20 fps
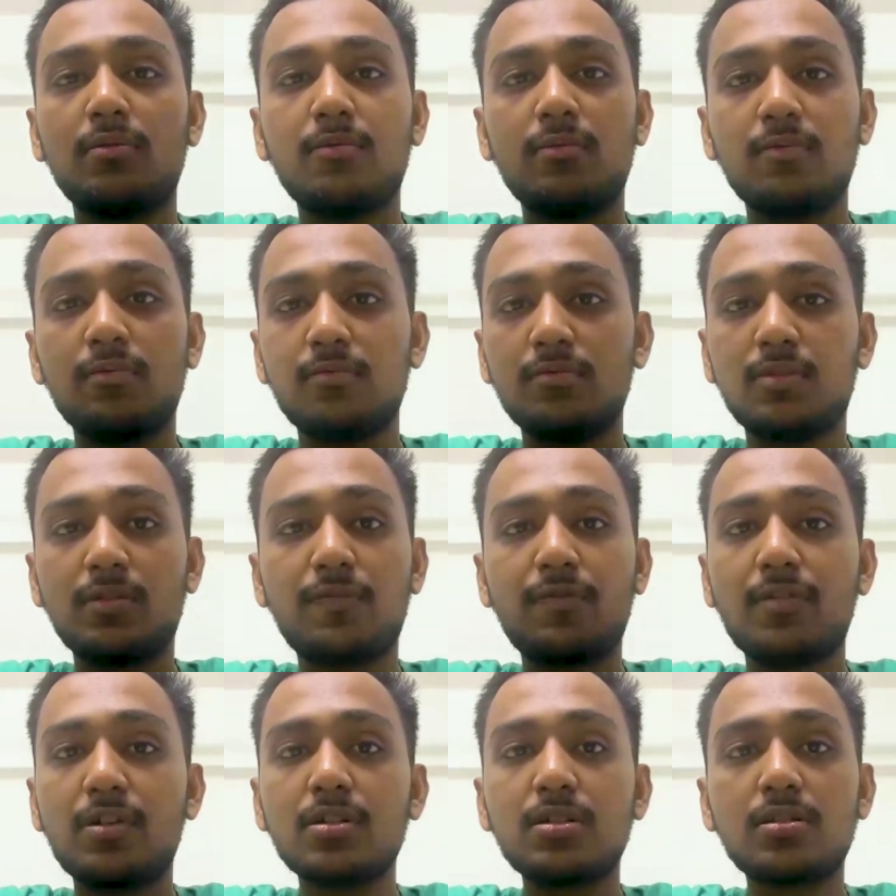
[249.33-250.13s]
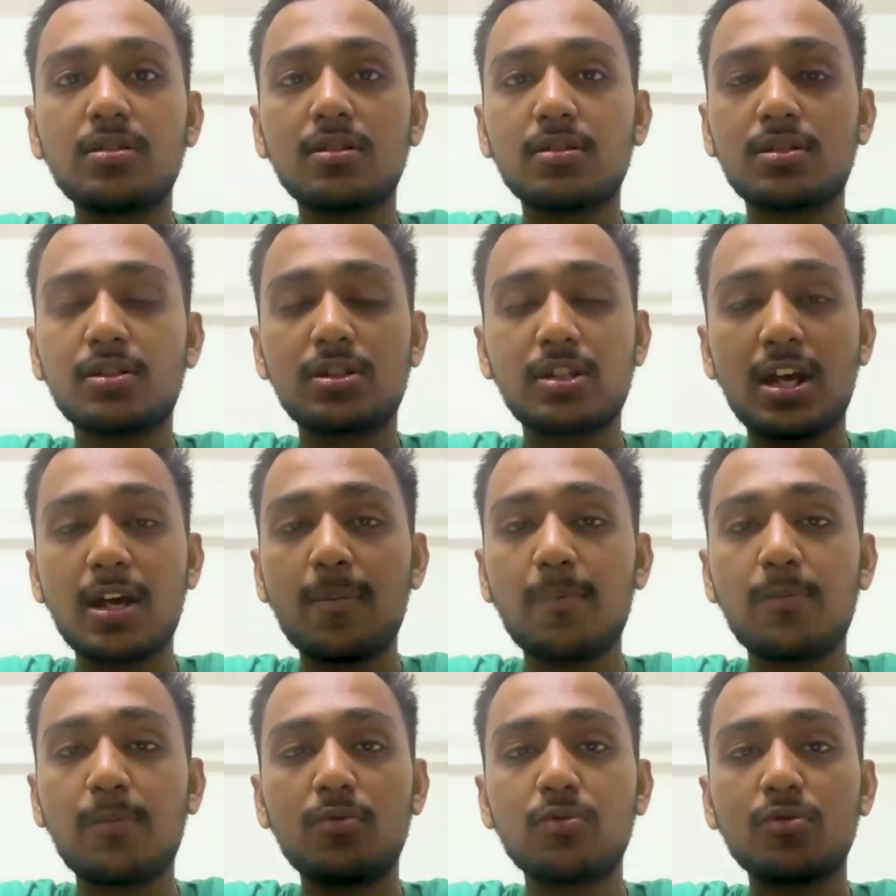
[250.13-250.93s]
the first
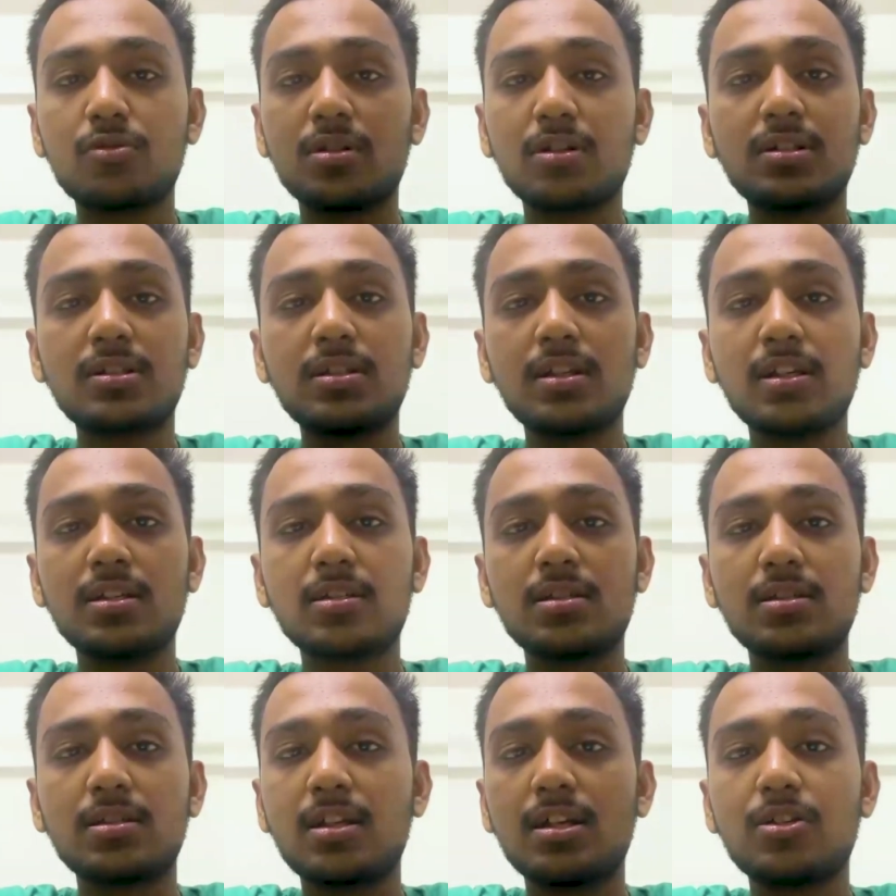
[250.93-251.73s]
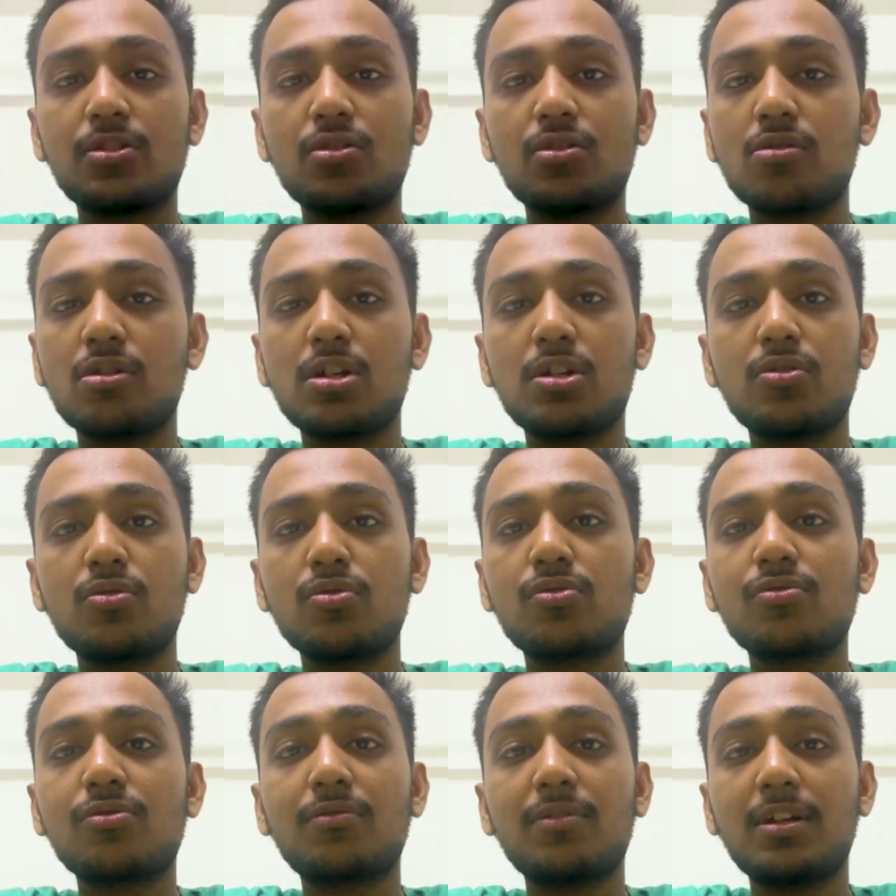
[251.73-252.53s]
step to success is actually to
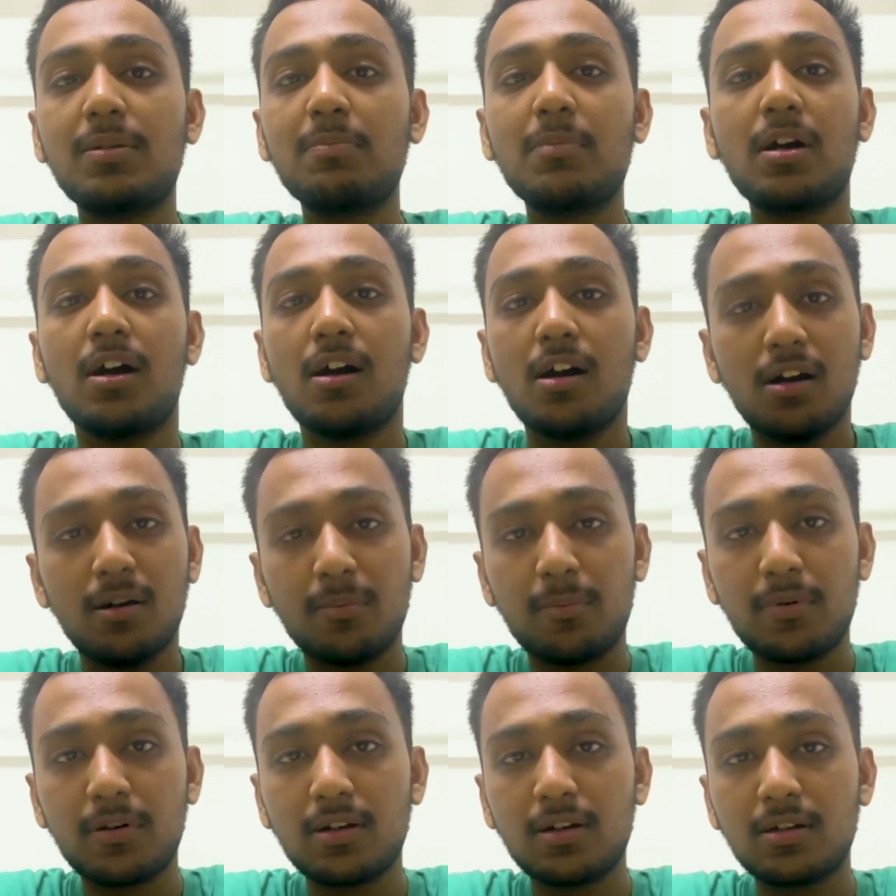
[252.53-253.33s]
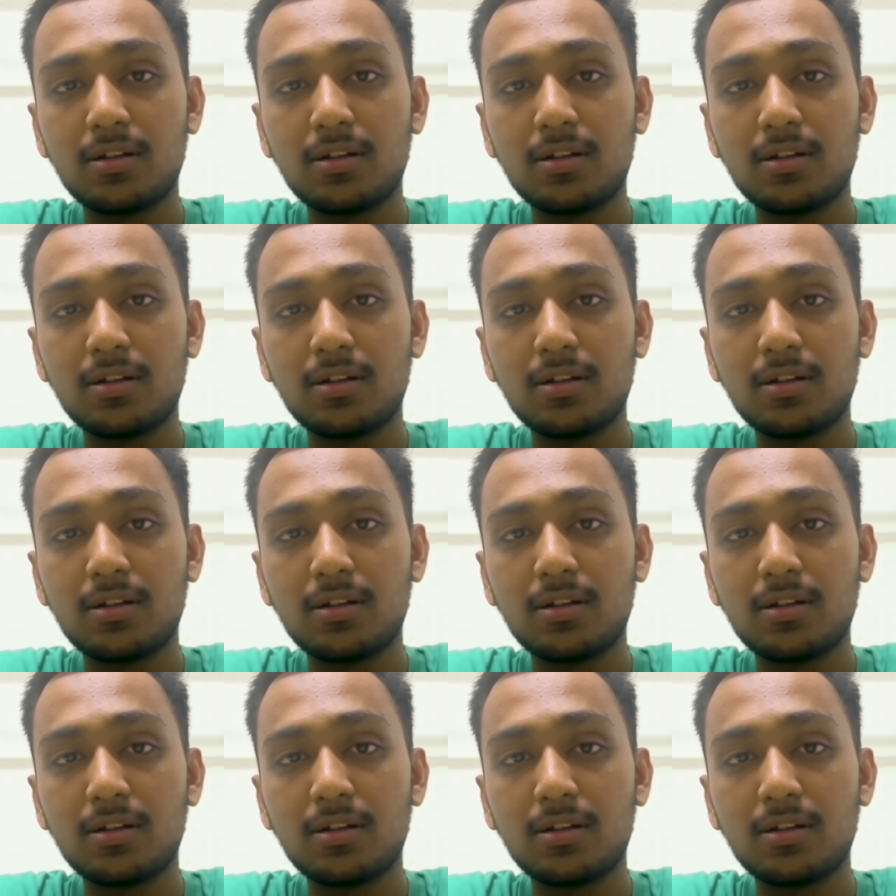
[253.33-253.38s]
swim up,